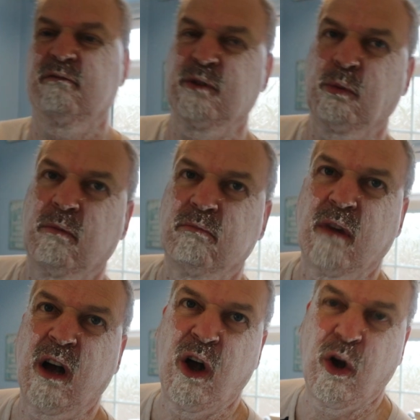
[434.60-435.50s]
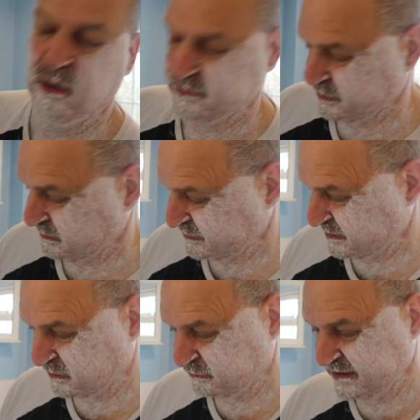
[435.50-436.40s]
real hard chunk,
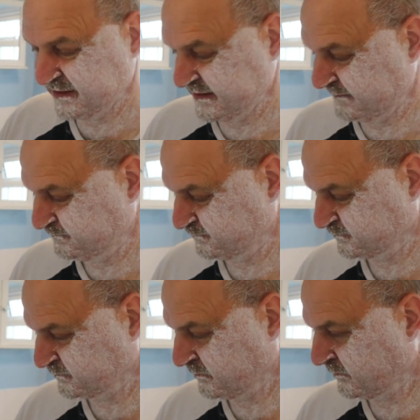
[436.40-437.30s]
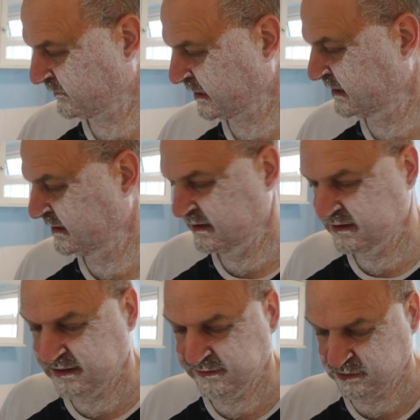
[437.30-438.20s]
some are really
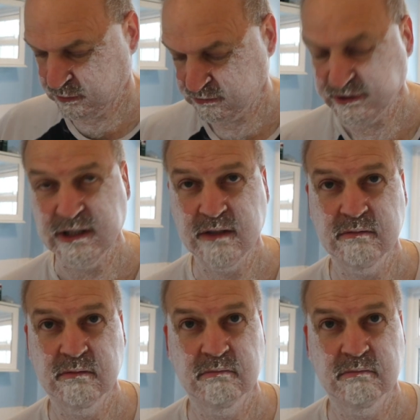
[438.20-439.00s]
difficult to